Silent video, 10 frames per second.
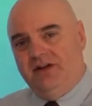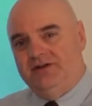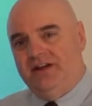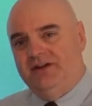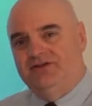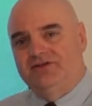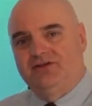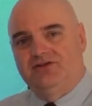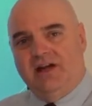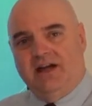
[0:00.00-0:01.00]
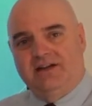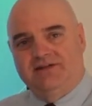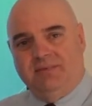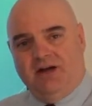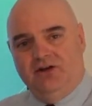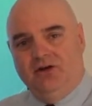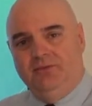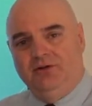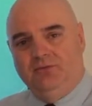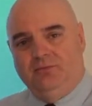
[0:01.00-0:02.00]
things such as
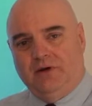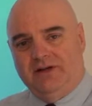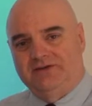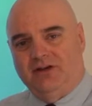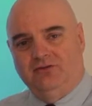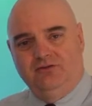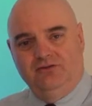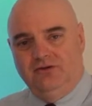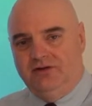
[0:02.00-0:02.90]
binomial, Poisson